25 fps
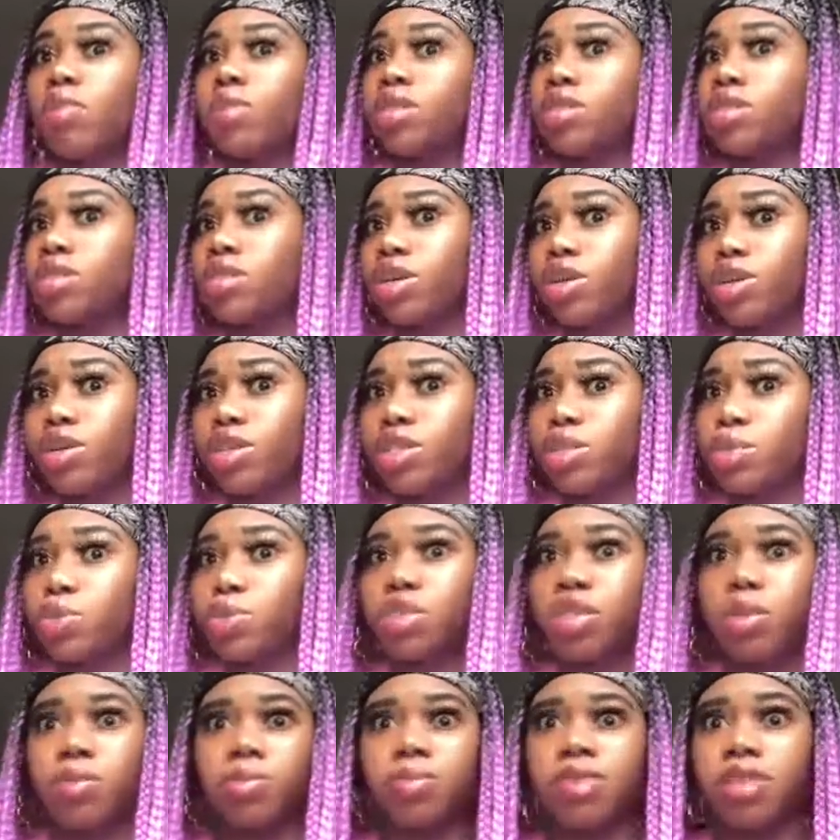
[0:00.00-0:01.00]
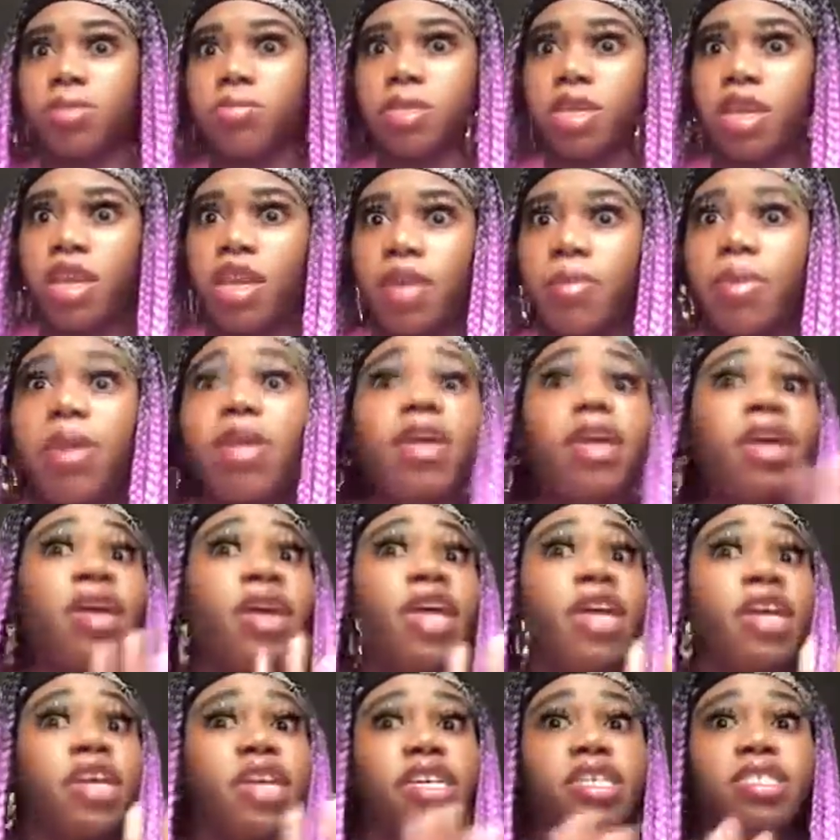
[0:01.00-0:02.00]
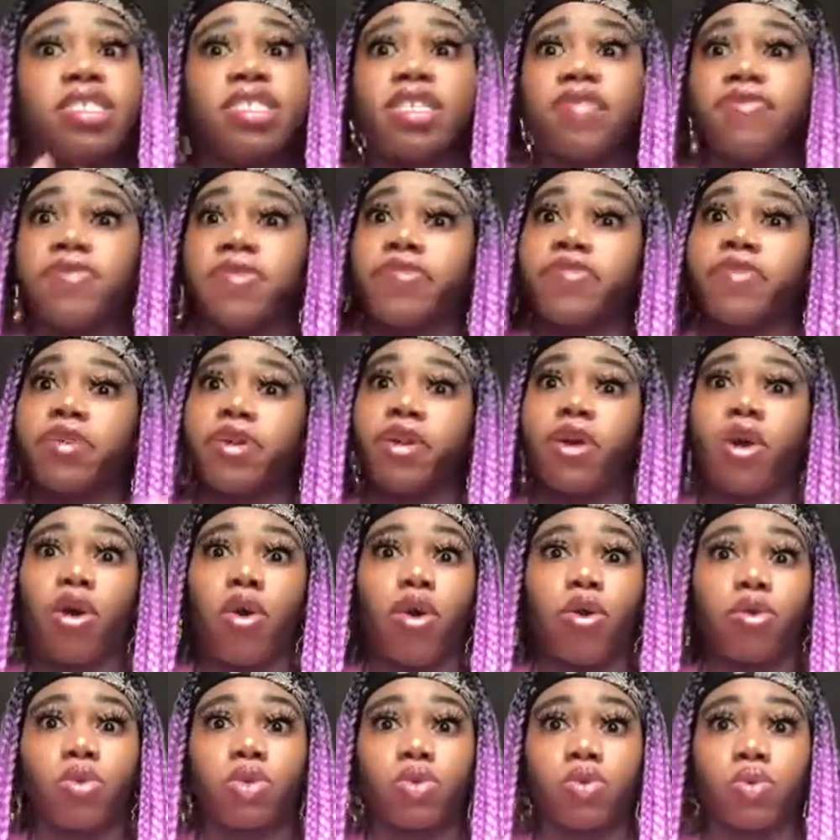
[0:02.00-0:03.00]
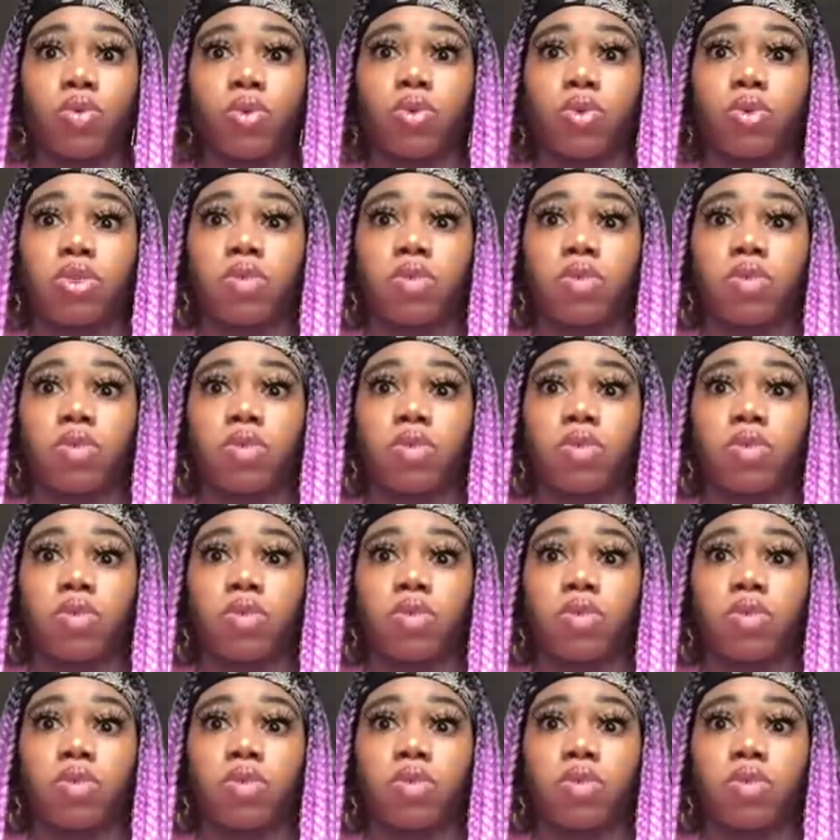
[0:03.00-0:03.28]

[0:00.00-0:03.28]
starts or something. Sometimes it's different for all schools.